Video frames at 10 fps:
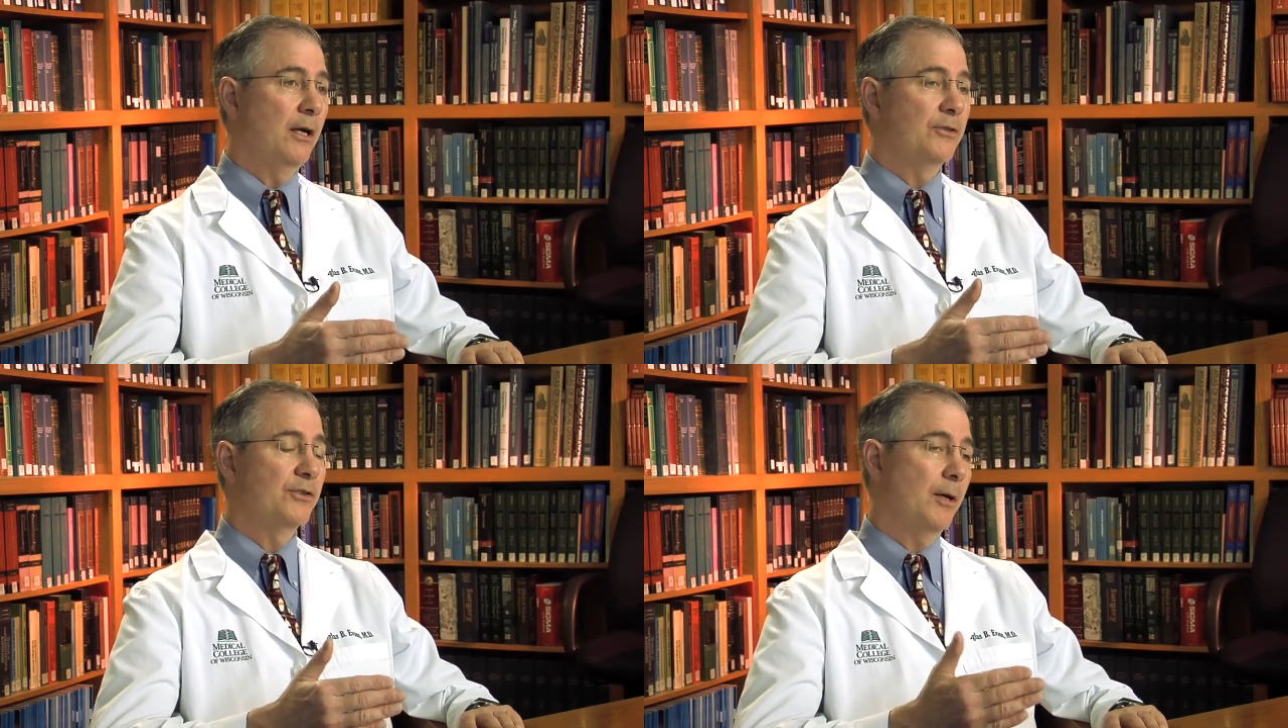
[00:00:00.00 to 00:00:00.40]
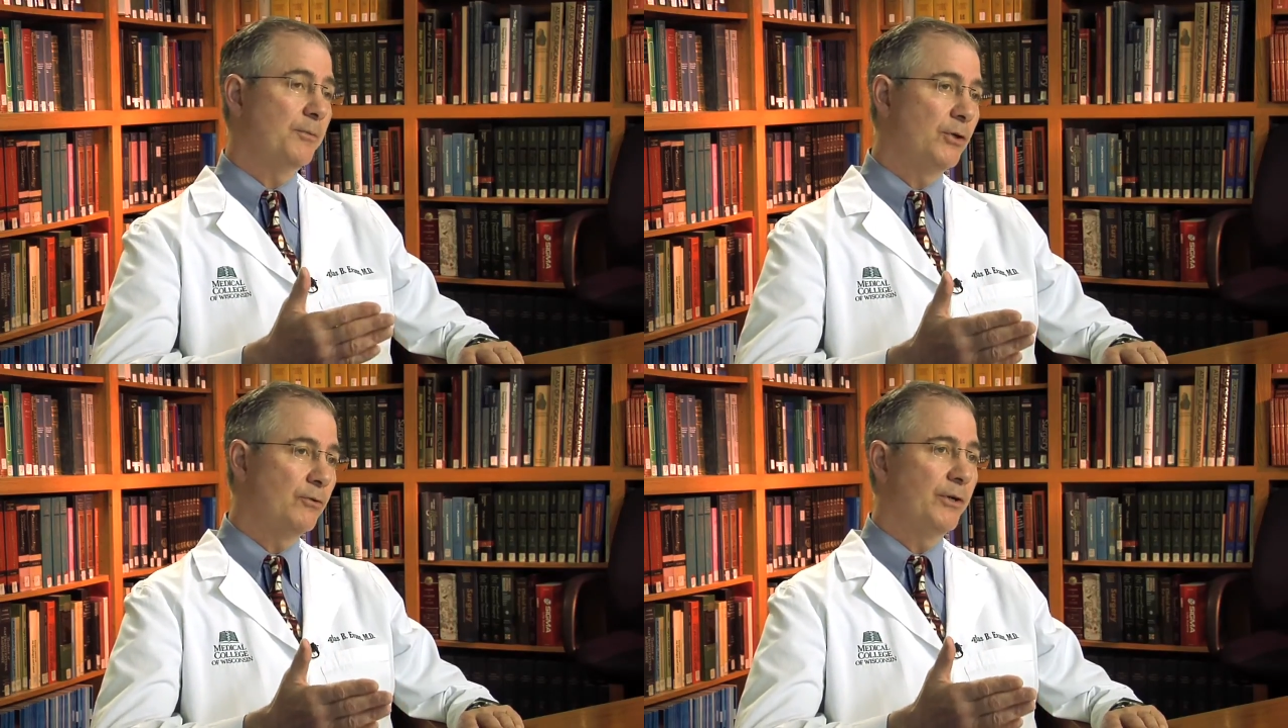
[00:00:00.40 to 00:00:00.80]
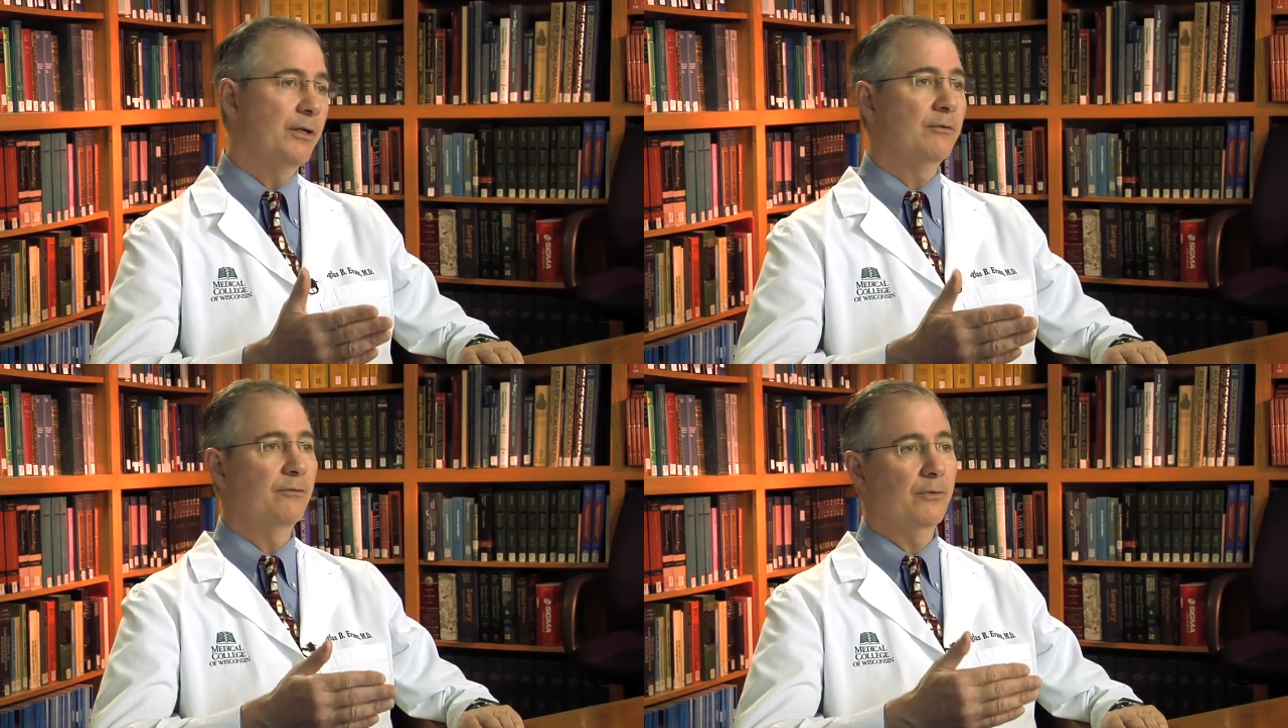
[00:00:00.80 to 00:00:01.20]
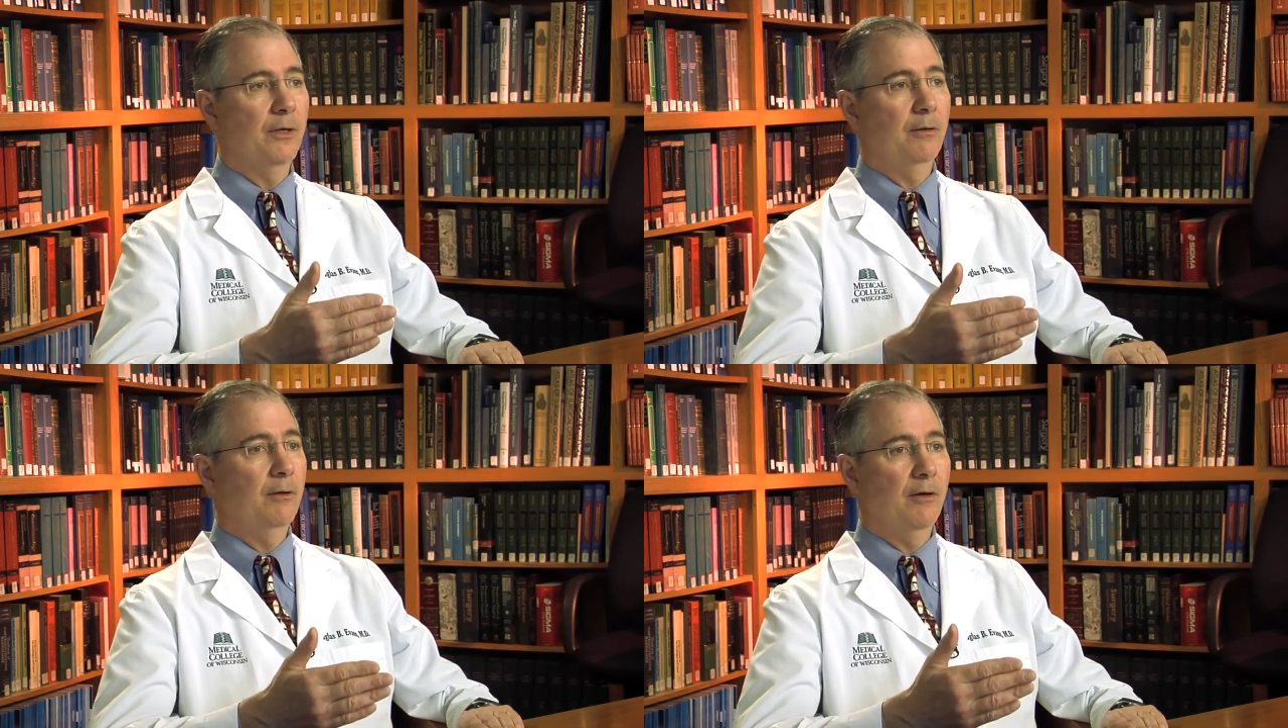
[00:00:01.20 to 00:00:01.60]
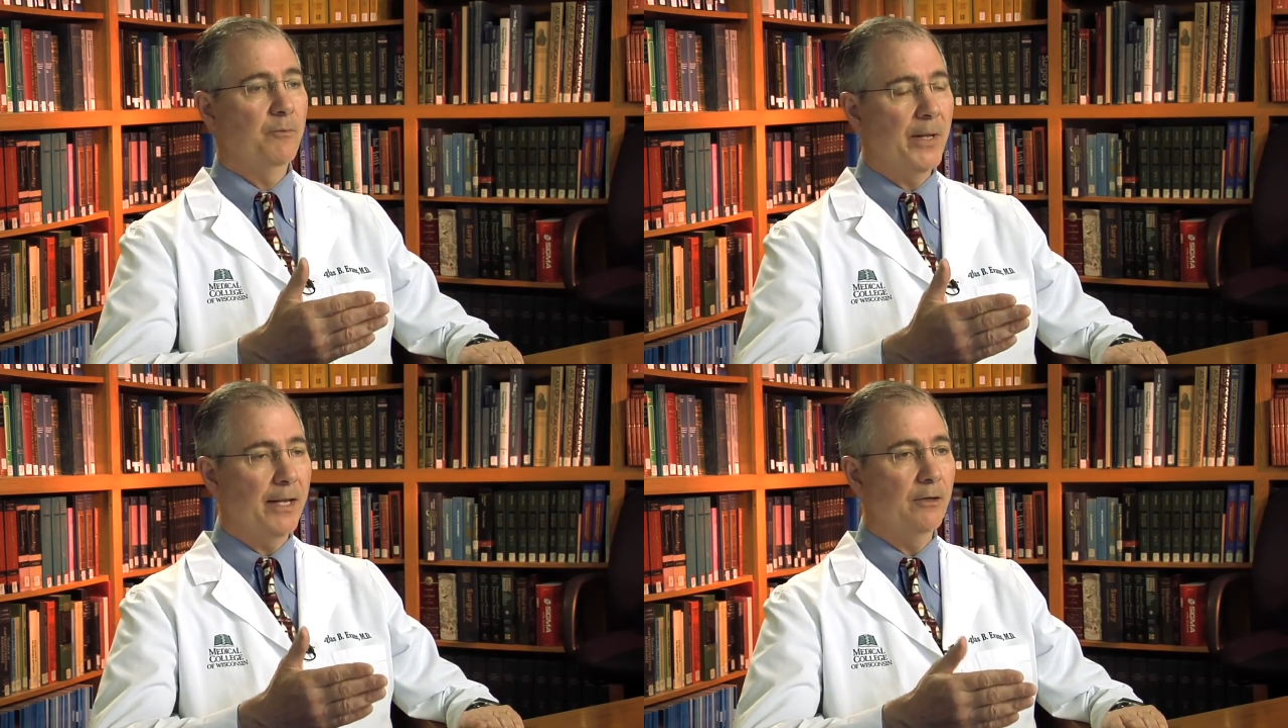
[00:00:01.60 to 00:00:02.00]
uh, some degree of, uh,
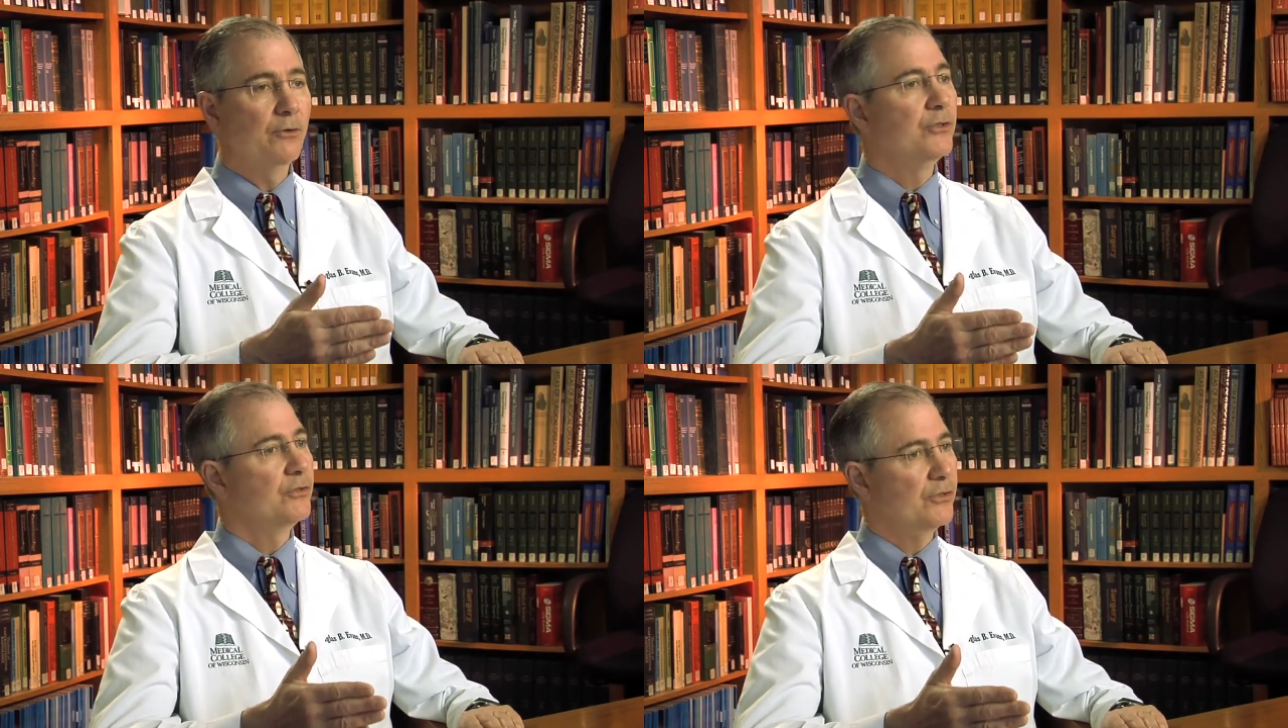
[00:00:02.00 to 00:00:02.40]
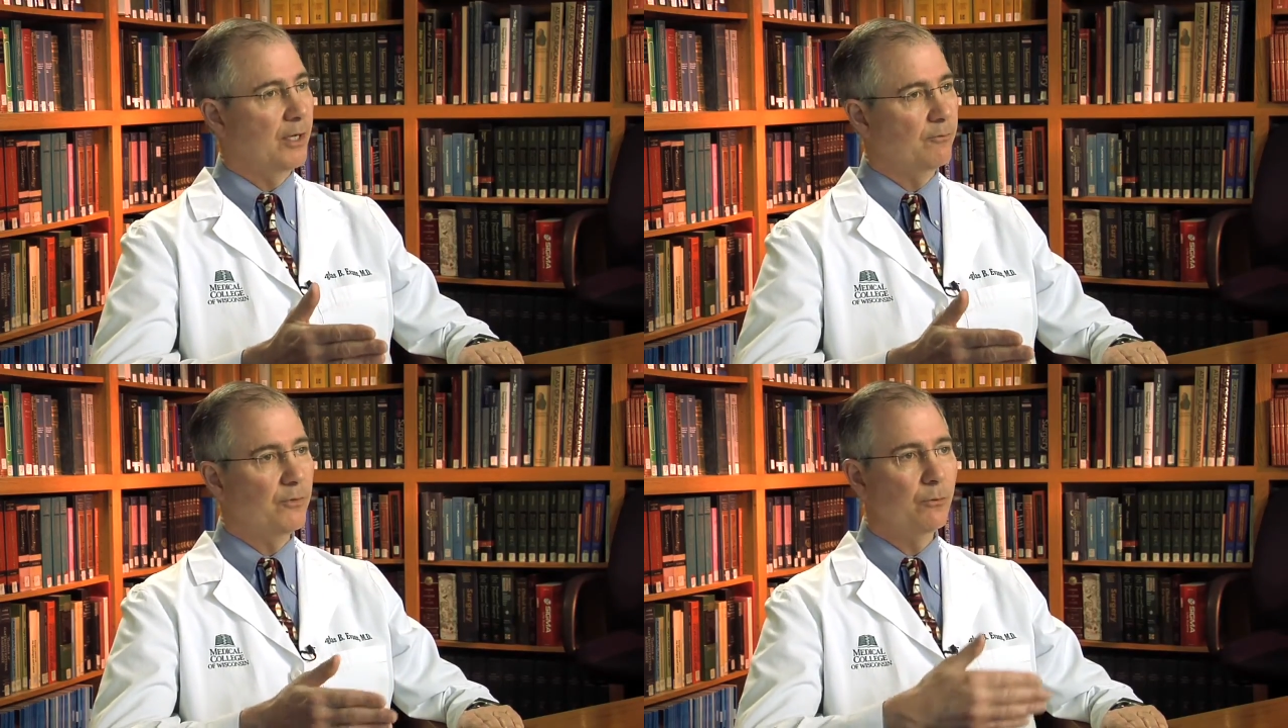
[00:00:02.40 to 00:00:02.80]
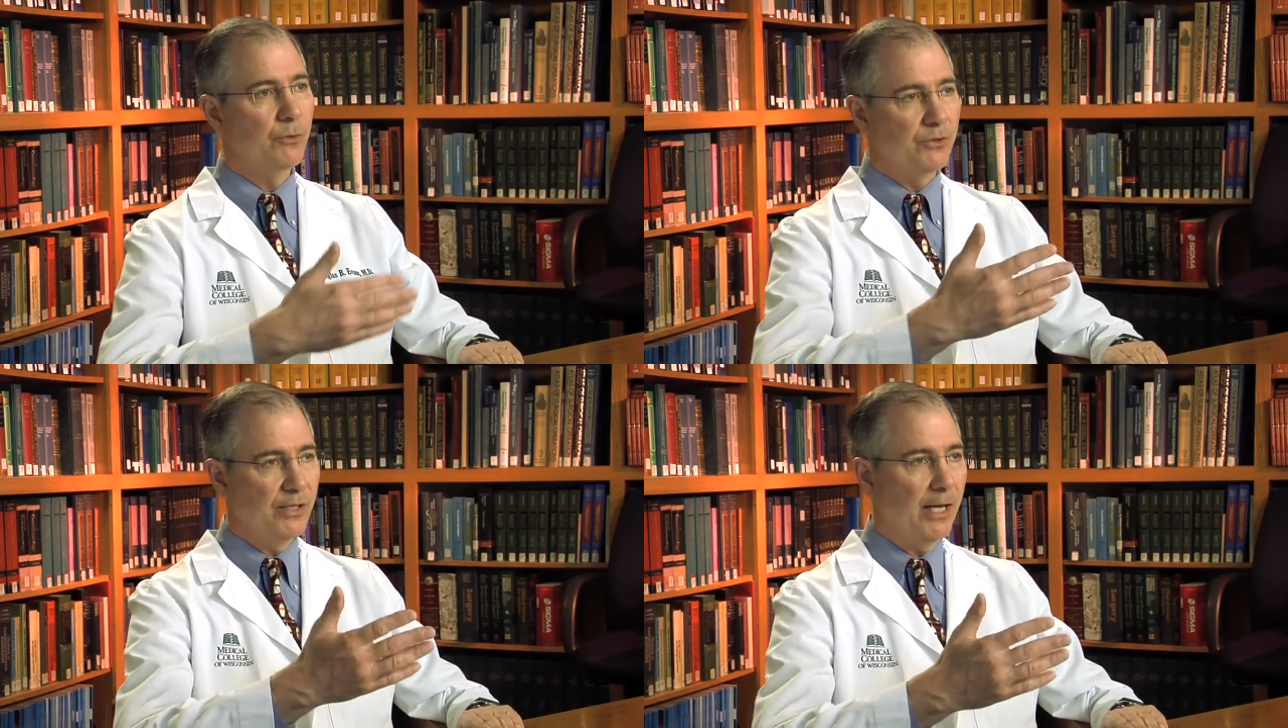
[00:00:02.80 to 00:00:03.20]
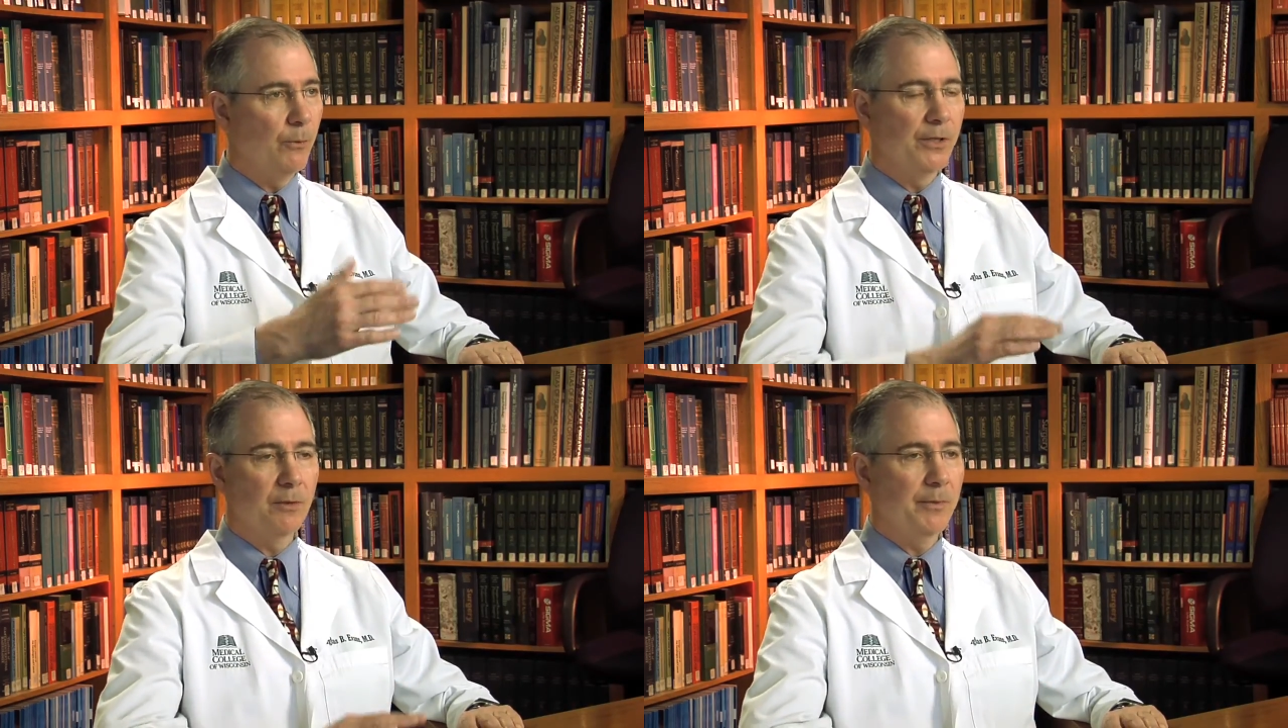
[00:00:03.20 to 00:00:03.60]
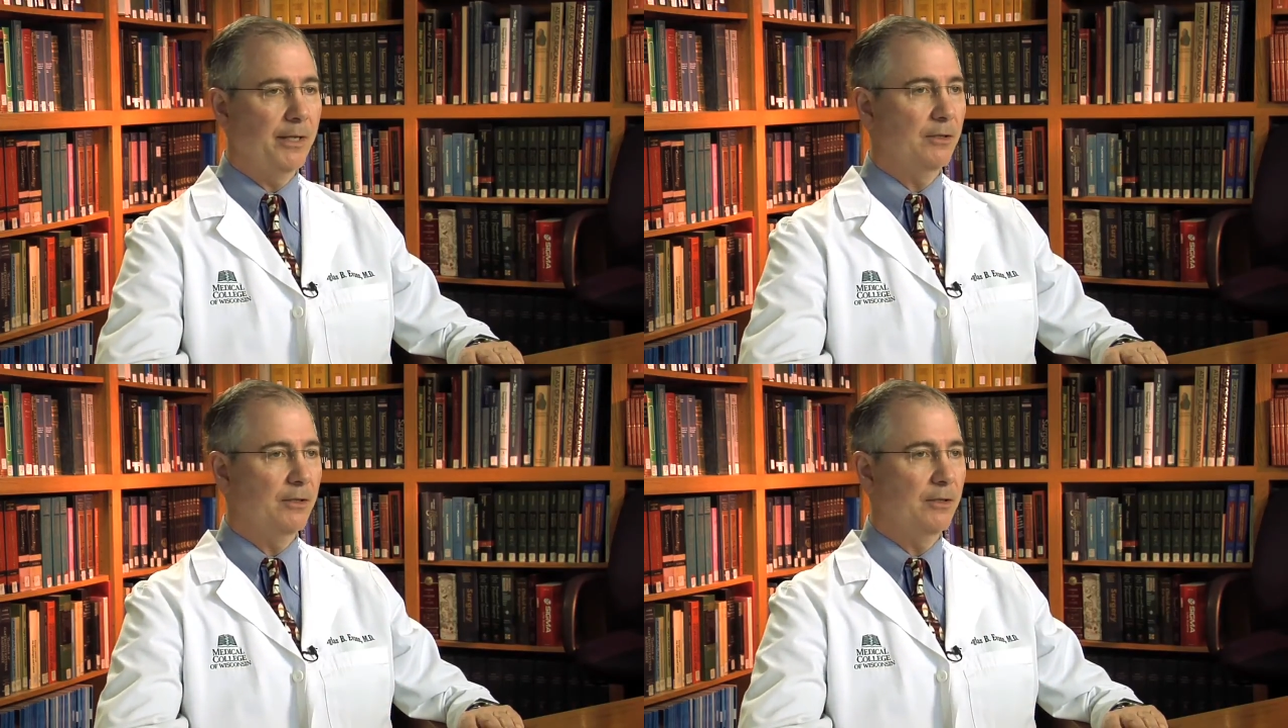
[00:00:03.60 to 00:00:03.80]
of pain or discomfort, which now we can